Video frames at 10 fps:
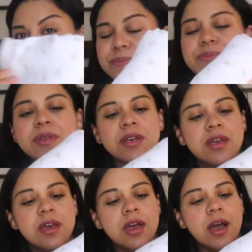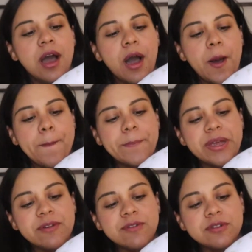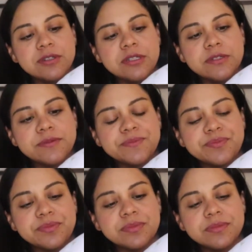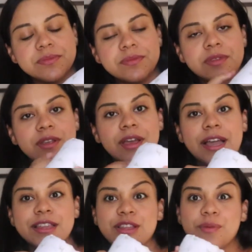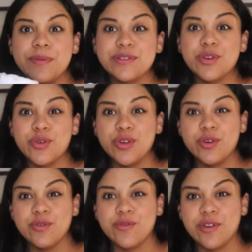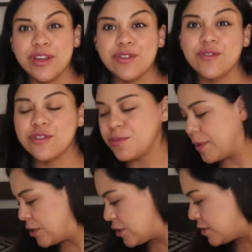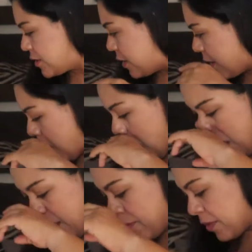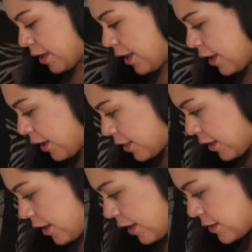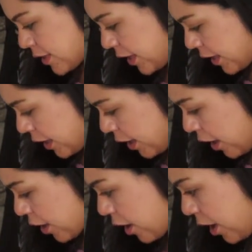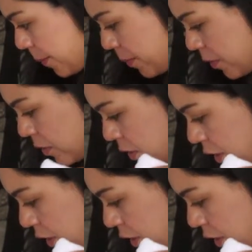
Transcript: them. Pink roses. I think that would be so cute for like the first pictures. And then I'm taking a couple